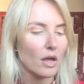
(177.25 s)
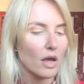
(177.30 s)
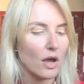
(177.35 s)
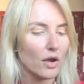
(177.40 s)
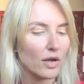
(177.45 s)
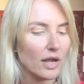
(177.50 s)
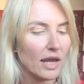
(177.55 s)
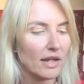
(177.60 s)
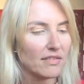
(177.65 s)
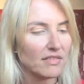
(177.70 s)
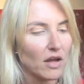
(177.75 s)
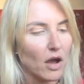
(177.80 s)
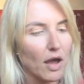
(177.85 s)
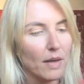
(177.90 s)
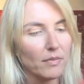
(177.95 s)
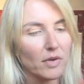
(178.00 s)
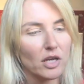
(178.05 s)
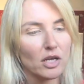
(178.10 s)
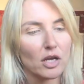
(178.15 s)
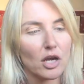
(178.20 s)
Okay, so
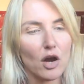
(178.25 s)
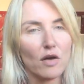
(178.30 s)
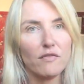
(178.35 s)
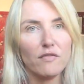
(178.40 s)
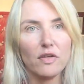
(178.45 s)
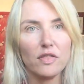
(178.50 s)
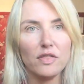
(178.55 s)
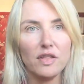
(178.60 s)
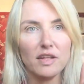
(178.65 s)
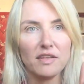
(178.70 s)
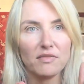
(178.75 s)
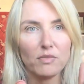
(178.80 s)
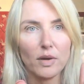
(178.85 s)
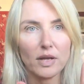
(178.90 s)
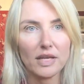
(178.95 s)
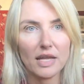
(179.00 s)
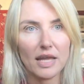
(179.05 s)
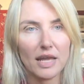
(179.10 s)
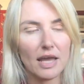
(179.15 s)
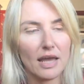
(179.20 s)
I'm going to go for this
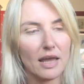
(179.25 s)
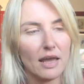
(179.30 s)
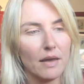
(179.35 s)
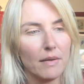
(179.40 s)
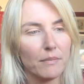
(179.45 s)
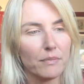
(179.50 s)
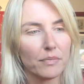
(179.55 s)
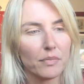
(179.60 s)
one here.